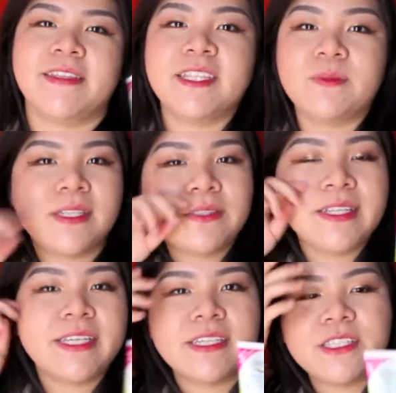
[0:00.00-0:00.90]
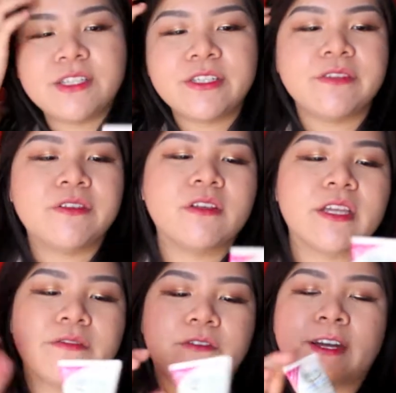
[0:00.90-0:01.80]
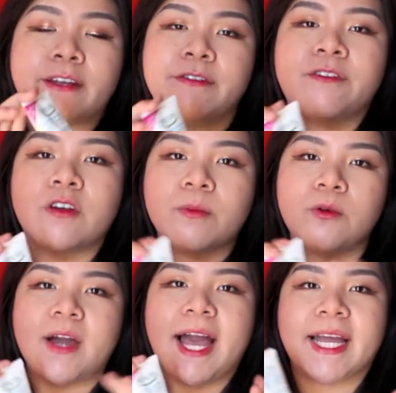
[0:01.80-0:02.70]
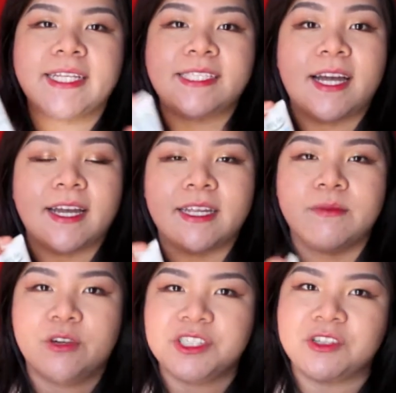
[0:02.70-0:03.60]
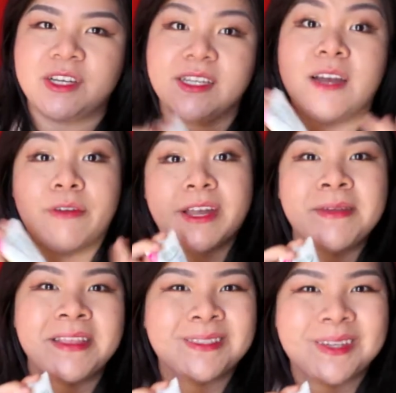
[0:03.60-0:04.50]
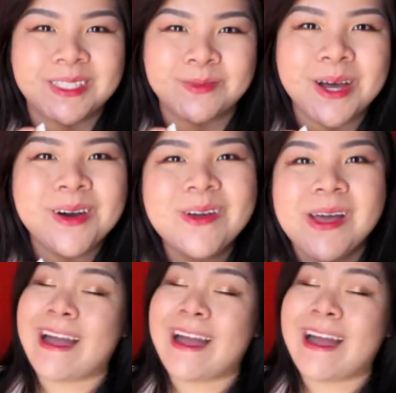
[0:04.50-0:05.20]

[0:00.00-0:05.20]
This one's really good too if you're looking for an affordable acne targeting moisturizer. I recommend this one as well.